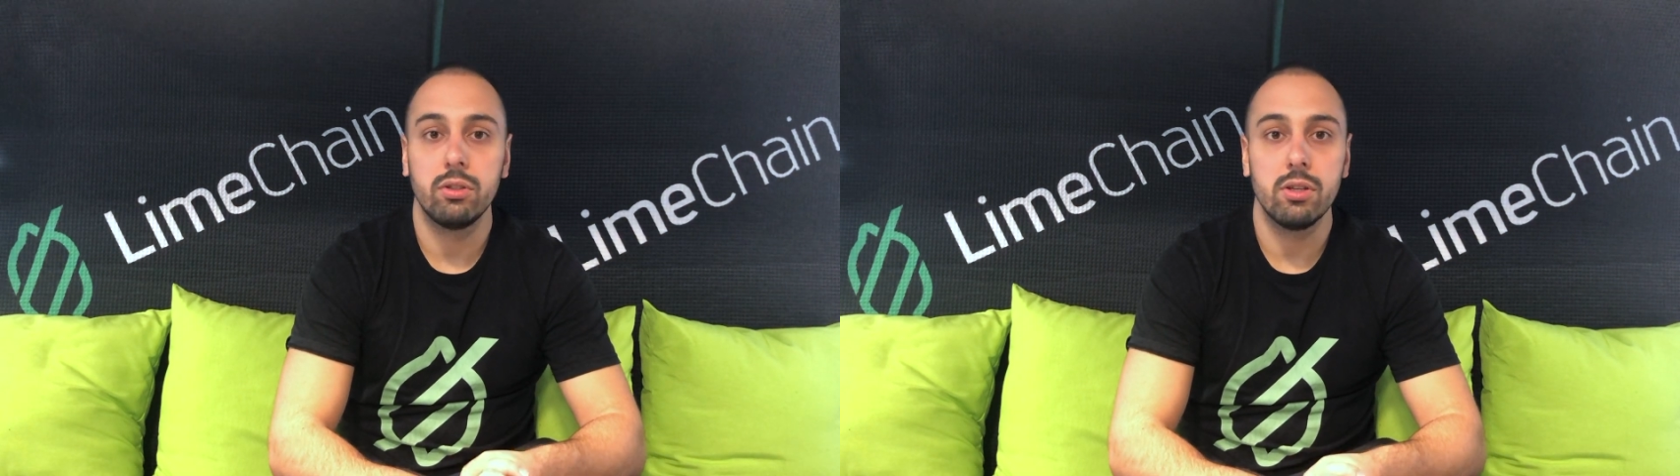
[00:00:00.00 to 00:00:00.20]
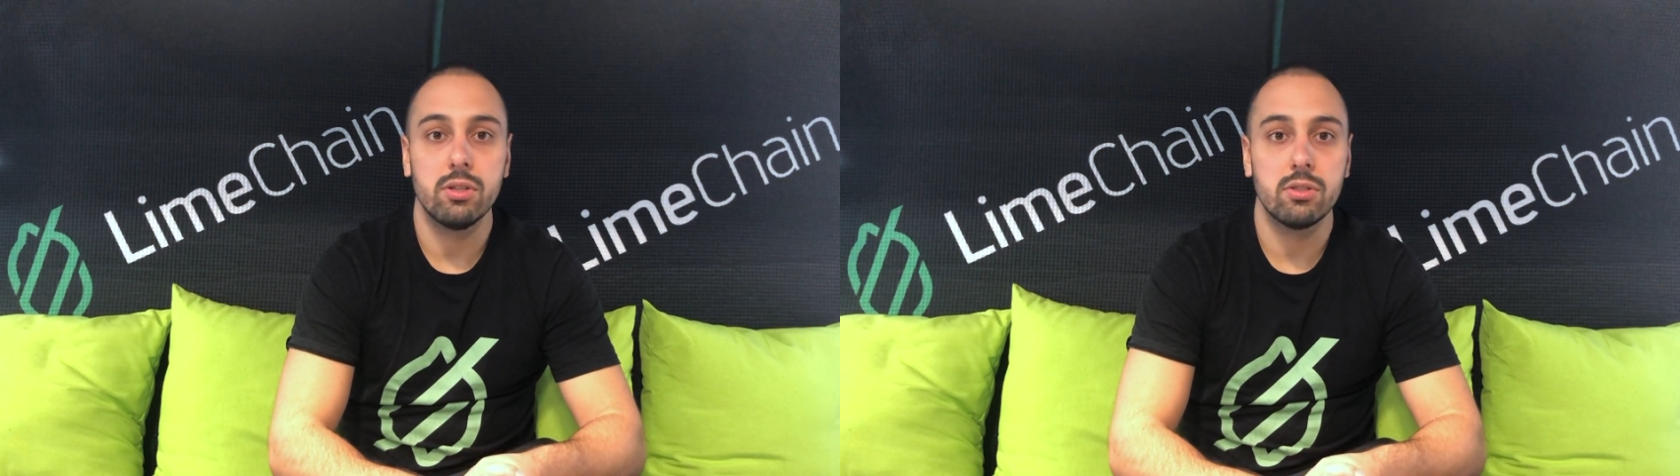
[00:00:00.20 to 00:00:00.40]

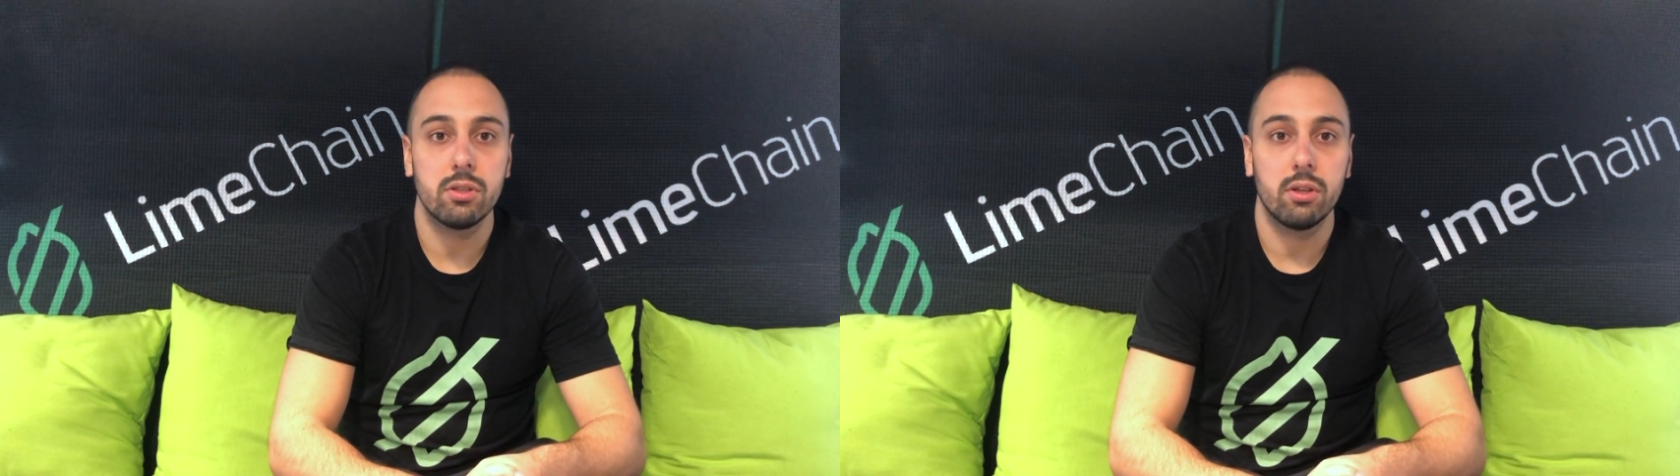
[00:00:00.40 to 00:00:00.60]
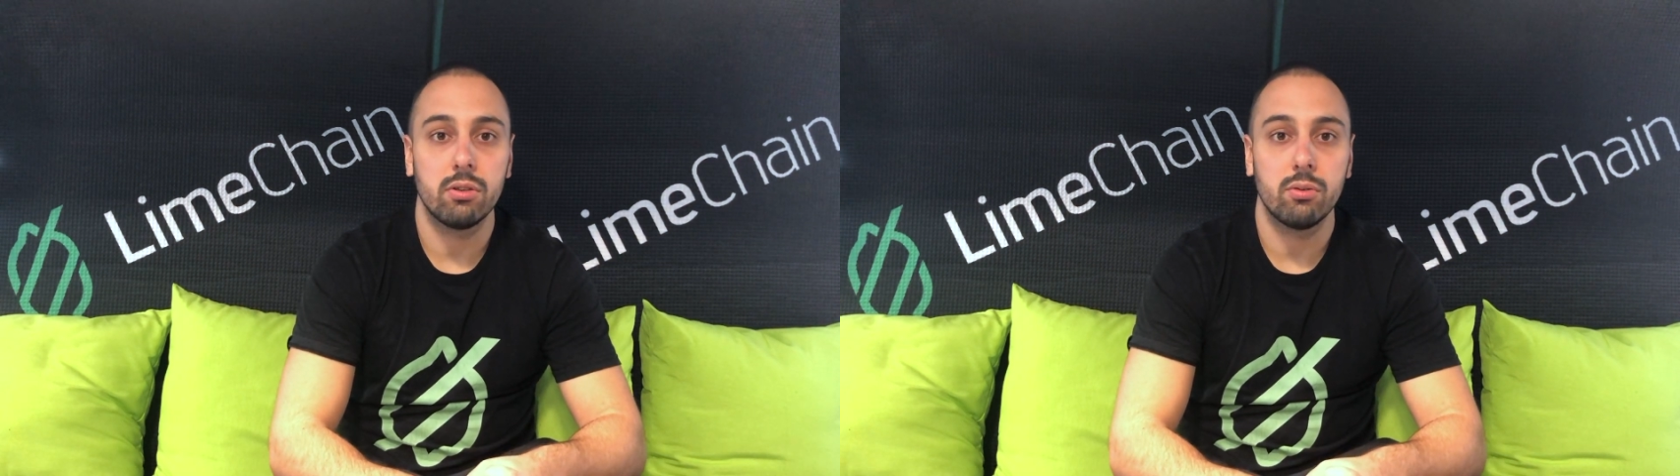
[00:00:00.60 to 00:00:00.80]

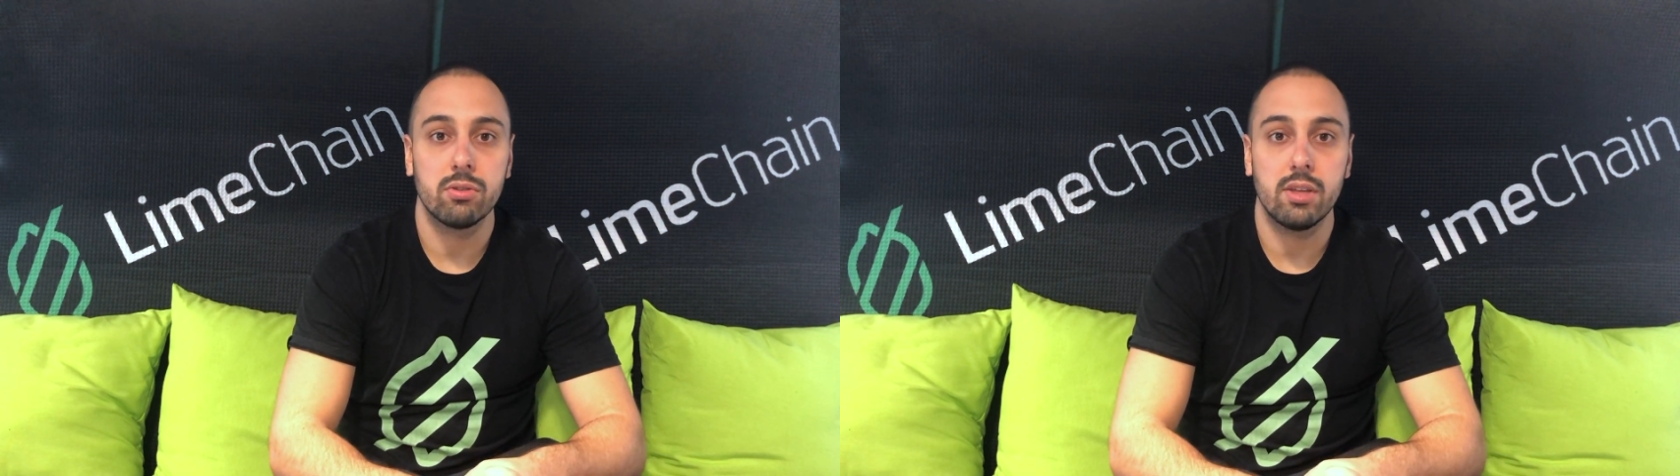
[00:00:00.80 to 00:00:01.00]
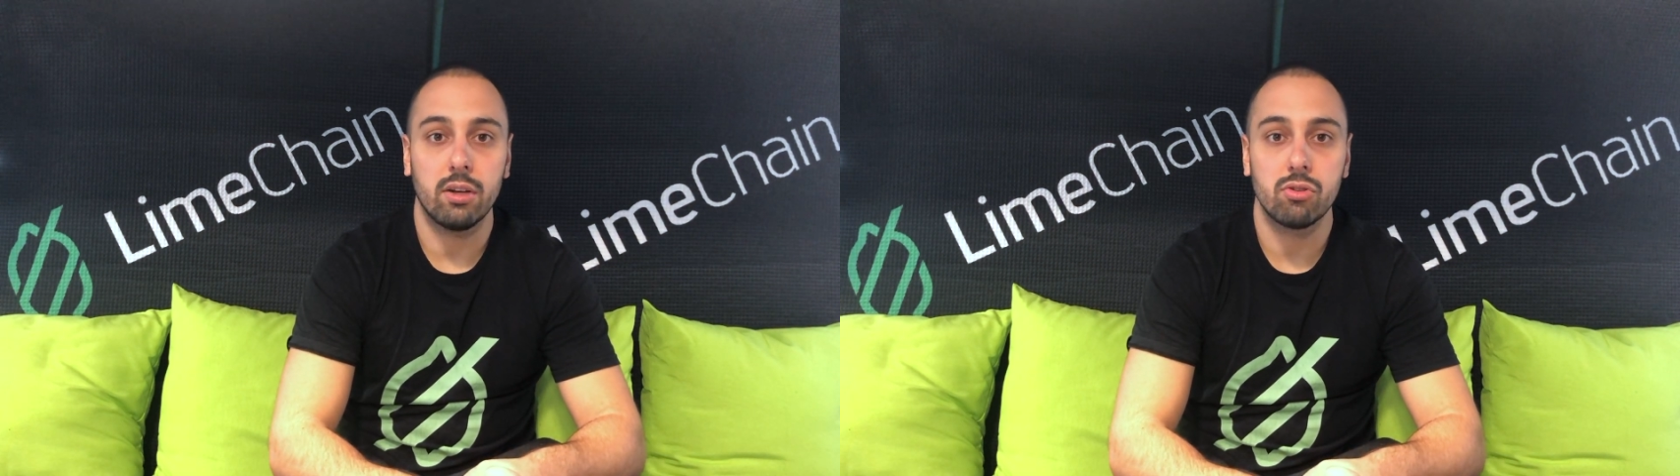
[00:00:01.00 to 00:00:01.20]
these
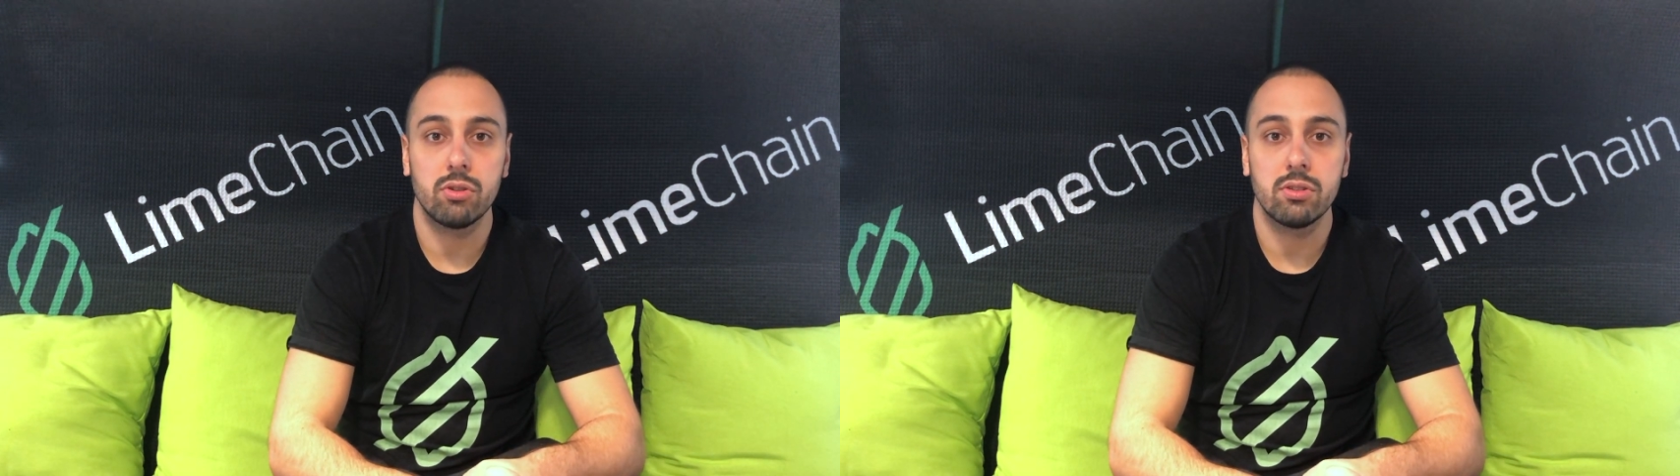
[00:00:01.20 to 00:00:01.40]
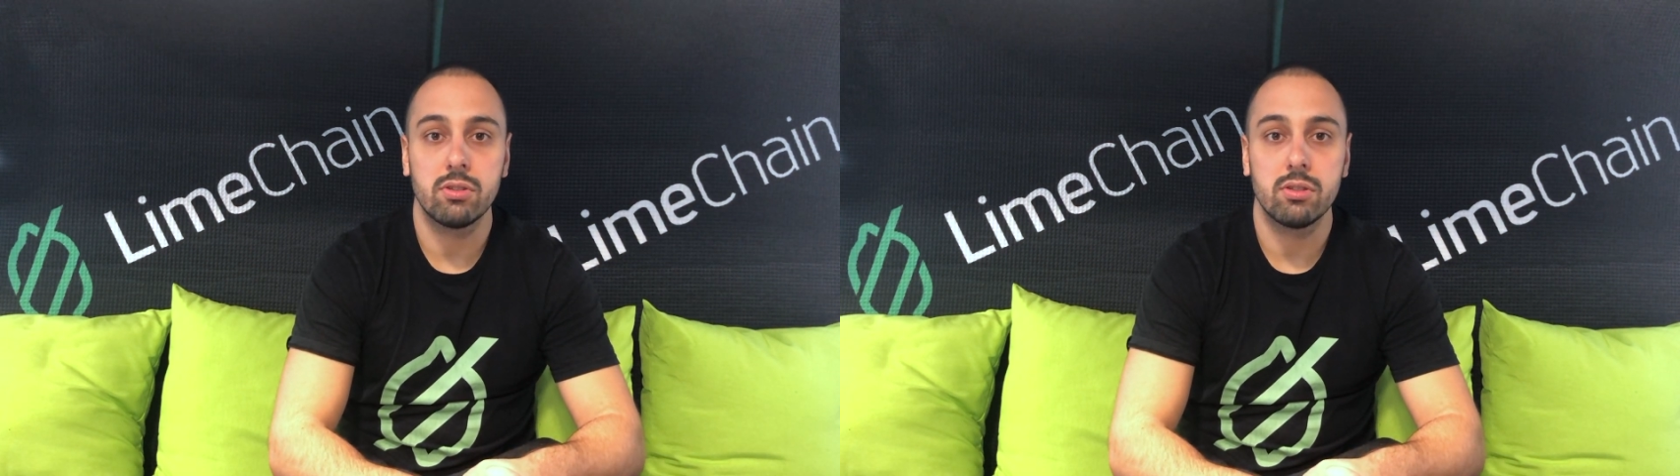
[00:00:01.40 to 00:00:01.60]

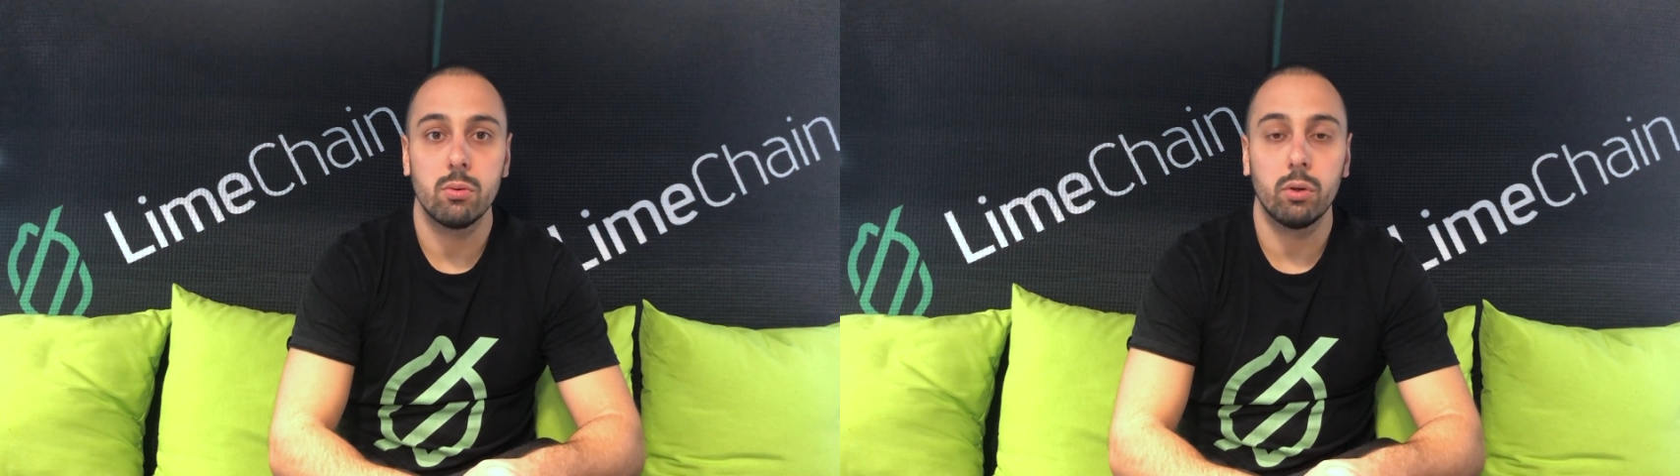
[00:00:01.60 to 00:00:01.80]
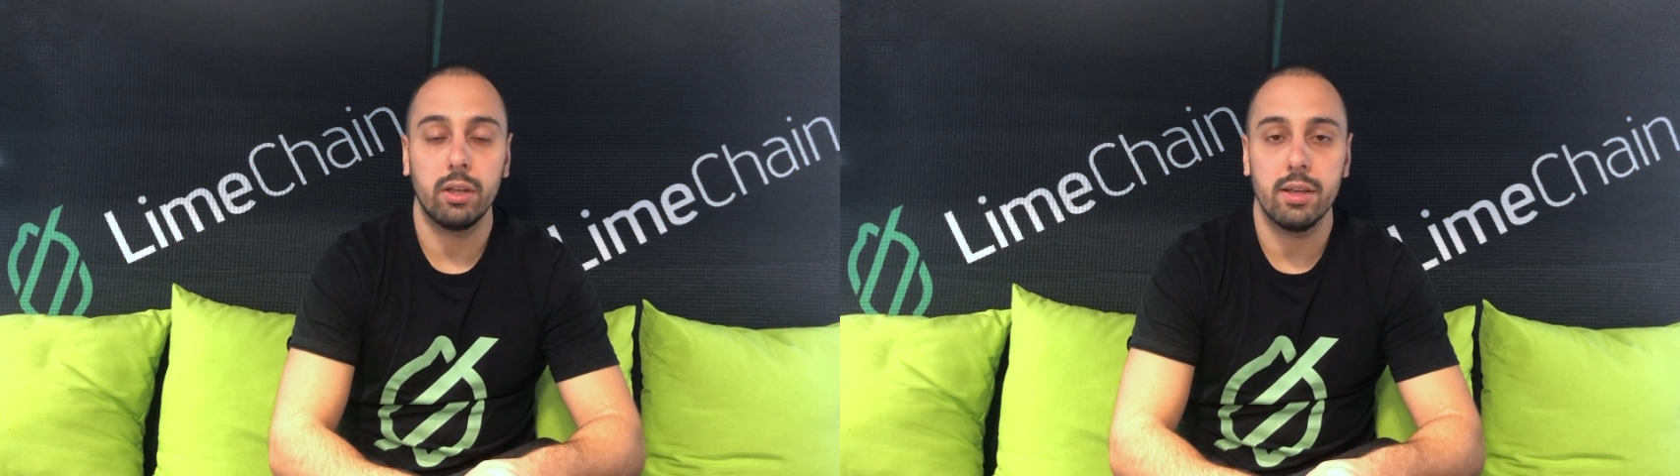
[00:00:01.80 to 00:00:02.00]
transactions and
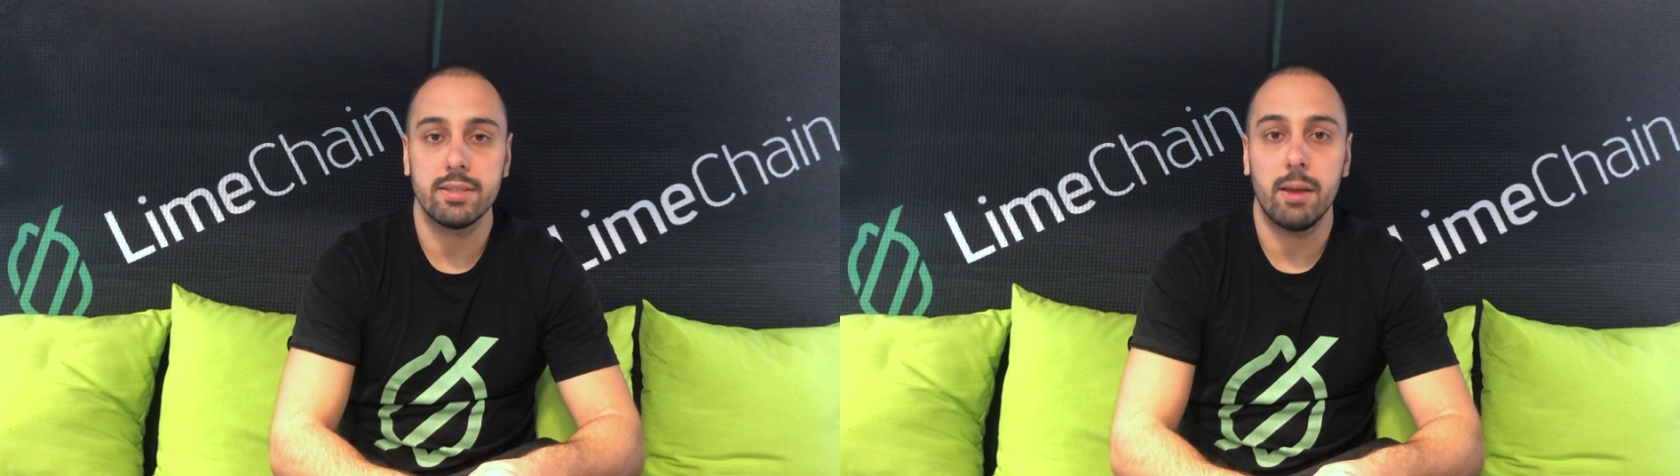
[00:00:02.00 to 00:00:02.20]
see what has